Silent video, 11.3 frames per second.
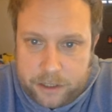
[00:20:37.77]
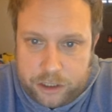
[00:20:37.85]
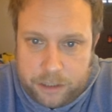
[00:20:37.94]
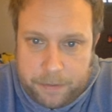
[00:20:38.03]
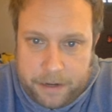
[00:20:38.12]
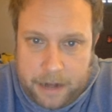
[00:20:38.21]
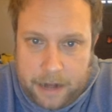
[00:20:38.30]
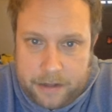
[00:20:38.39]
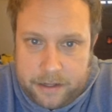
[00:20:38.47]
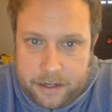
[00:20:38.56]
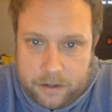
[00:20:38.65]
shipping
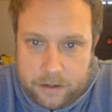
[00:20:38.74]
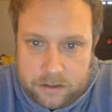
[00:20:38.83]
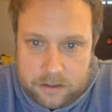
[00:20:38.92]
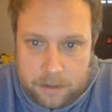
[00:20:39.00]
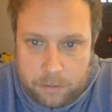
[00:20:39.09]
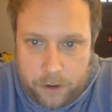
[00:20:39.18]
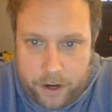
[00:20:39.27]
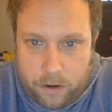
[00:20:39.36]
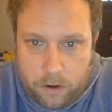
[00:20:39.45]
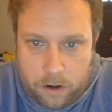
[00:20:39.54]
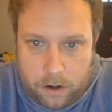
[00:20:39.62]
on the
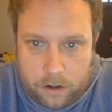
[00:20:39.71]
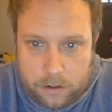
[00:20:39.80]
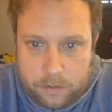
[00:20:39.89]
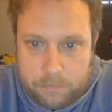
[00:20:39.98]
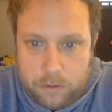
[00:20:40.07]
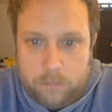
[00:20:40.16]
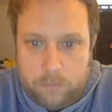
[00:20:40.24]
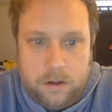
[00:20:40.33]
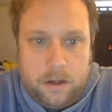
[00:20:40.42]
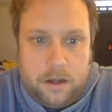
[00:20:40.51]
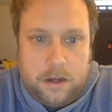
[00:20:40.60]
subgrade order, boom,
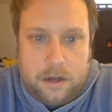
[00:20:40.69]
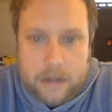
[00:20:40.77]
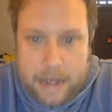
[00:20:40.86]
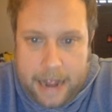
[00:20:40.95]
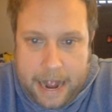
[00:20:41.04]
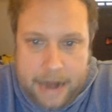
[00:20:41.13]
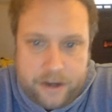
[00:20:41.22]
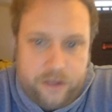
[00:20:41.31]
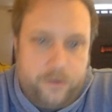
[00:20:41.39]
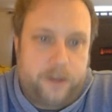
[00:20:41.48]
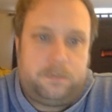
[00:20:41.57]
and
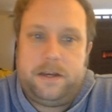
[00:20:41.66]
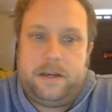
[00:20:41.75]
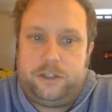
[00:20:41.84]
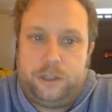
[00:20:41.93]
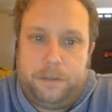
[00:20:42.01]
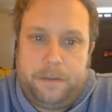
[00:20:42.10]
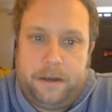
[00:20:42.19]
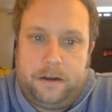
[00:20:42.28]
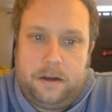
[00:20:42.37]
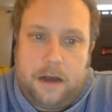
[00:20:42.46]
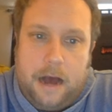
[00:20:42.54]
USPS
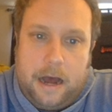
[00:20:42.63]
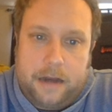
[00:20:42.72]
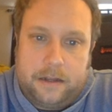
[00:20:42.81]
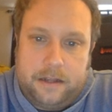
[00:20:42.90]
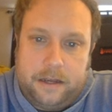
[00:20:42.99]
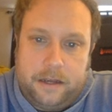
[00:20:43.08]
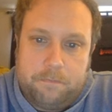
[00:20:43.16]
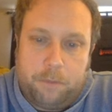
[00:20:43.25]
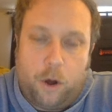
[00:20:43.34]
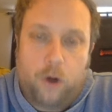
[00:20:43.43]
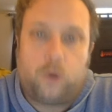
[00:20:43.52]
shipping on the
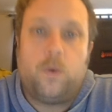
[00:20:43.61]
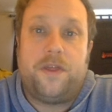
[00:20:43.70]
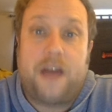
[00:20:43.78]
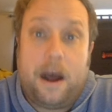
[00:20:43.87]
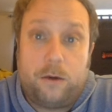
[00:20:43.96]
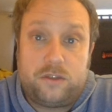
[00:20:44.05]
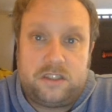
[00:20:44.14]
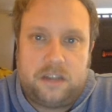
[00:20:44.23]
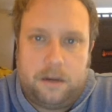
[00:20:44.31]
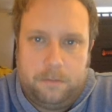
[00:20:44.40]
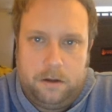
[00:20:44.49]
bulk without
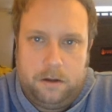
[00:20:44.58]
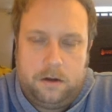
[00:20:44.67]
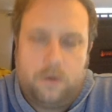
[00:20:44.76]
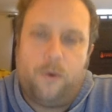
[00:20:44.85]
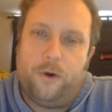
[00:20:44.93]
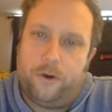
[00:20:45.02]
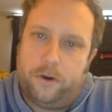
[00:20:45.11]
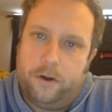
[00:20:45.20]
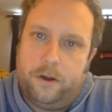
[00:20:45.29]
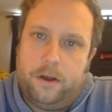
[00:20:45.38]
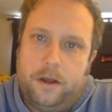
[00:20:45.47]
sub order,
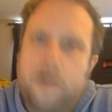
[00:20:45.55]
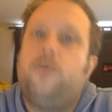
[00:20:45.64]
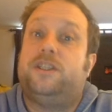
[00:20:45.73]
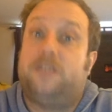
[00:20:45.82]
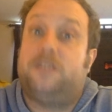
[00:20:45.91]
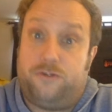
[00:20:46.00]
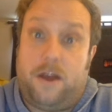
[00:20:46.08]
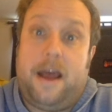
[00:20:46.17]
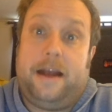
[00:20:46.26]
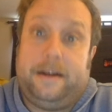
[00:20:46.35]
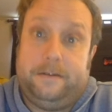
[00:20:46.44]
which is a
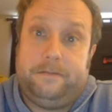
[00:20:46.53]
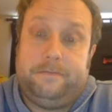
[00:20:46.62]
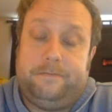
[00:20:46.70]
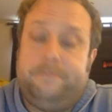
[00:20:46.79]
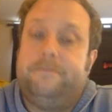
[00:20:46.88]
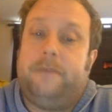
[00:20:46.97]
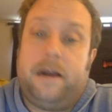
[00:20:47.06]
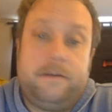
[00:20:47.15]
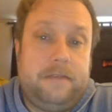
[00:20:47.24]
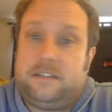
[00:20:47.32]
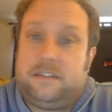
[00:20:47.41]
drag.
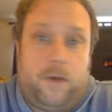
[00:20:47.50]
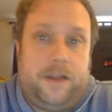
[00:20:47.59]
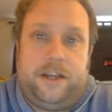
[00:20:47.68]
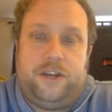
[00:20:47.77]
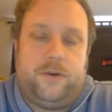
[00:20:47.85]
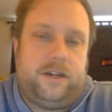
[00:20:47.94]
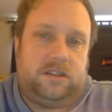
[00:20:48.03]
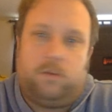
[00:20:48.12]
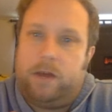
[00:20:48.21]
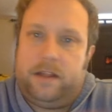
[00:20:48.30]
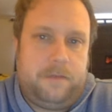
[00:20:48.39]
But it's the way they do it. It's the
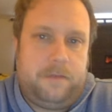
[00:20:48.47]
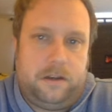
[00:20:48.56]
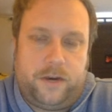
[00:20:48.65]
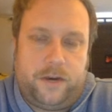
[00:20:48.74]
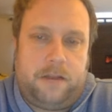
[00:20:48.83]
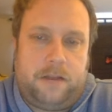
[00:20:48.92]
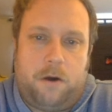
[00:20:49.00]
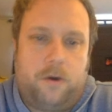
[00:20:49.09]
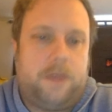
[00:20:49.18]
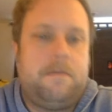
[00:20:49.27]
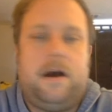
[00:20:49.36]
way they've been doing it on
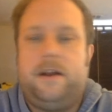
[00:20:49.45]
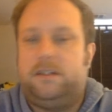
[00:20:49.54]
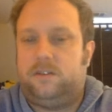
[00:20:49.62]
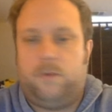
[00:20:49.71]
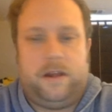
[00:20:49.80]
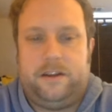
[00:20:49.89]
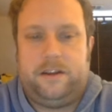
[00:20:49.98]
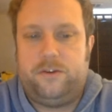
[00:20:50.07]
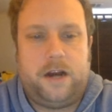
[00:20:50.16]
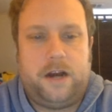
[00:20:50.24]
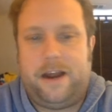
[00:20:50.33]
Pokemon. It's the way they
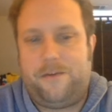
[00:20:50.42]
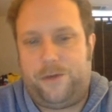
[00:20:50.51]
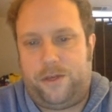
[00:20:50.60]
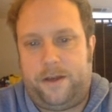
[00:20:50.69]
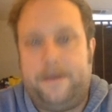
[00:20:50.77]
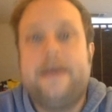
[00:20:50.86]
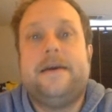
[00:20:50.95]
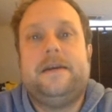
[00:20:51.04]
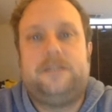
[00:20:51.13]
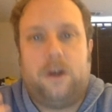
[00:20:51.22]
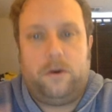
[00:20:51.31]
do it on everything.
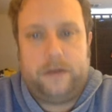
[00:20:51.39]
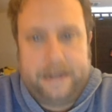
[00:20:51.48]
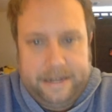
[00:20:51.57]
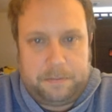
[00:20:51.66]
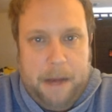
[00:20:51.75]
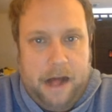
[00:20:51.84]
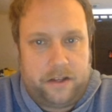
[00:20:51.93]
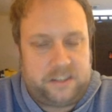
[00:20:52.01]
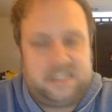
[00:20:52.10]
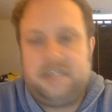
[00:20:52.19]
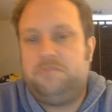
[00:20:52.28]
So it is
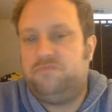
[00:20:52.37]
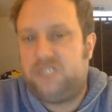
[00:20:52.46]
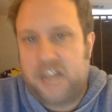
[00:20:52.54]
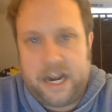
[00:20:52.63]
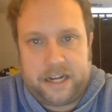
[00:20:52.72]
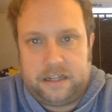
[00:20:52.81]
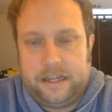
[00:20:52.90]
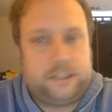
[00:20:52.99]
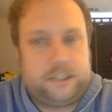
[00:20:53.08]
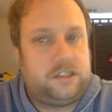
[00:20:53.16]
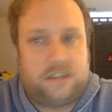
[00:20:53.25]
policy. It's not a
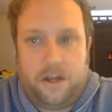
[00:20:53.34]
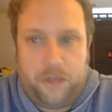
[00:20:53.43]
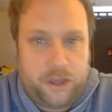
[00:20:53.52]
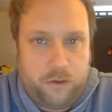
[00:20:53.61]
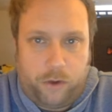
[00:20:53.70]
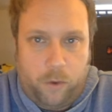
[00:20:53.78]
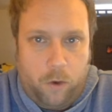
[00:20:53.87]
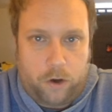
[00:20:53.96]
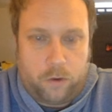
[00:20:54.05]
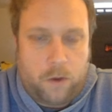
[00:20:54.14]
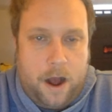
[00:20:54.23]
glitch. It's nothing you can
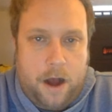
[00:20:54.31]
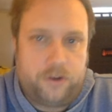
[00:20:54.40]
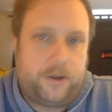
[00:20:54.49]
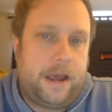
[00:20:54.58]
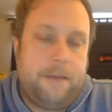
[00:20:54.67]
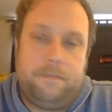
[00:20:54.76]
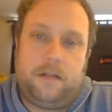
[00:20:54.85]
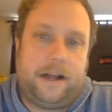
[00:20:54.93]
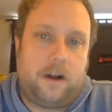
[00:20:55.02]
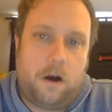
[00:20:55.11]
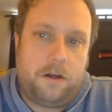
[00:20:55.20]
work around. You can't
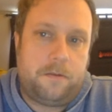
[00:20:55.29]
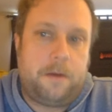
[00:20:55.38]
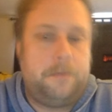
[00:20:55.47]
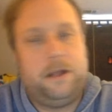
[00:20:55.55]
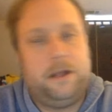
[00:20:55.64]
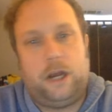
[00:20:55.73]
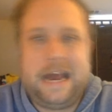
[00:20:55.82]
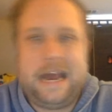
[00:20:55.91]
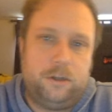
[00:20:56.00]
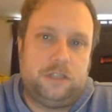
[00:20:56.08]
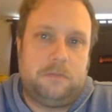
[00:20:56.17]
like call them up and be like, hey,
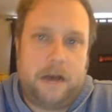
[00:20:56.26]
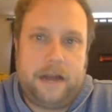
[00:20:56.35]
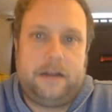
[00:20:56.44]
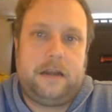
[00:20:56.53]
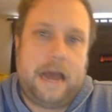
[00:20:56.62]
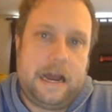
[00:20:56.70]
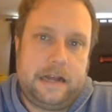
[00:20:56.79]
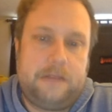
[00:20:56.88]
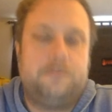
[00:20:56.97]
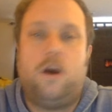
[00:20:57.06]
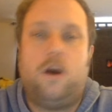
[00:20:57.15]
would you mind adding
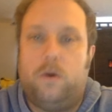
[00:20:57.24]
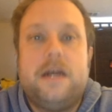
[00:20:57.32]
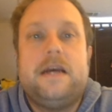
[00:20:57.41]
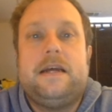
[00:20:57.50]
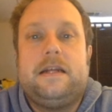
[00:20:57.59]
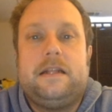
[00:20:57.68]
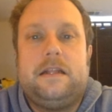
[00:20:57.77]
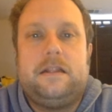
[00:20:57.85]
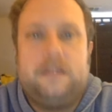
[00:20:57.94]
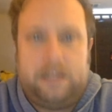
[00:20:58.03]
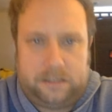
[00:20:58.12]
it? No.
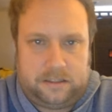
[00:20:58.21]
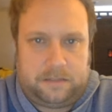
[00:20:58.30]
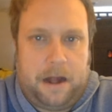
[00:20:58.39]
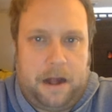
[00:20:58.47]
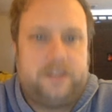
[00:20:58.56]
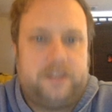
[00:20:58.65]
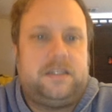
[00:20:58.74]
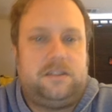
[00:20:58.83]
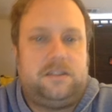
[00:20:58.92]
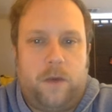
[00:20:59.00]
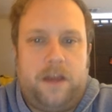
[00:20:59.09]
This is a policy.
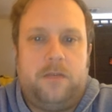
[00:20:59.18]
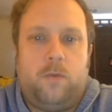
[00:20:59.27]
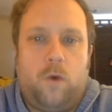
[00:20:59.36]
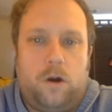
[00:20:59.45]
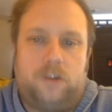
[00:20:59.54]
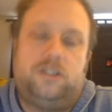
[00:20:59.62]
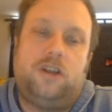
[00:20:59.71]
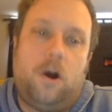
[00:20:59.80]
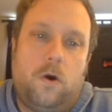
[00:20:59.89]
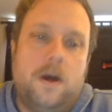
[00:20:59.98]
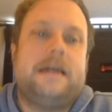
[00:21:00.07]
It's the way that works.
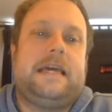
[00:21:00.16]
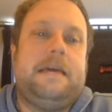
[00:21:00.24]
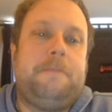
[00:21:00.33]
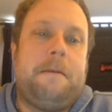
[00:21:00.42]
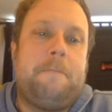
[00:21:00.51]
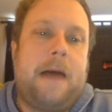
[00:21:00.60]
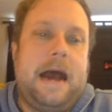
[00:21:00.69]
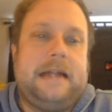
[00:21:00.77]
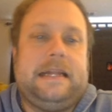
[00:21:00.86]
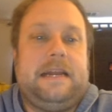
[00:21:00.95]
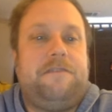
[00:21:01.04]
So keep in
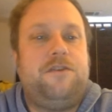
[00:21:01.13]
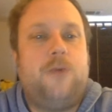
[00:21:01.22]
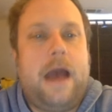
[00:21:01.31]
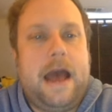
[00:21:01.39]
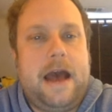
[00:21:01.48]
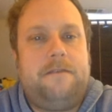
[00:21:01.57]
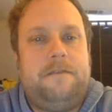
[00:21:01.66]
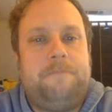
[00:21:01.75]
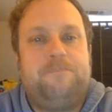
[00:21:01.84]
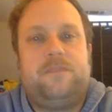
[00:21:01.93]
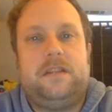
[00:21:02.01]
mind that if you have
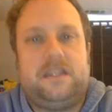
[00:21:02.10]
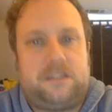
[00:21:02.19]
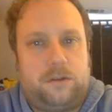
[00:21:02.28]
this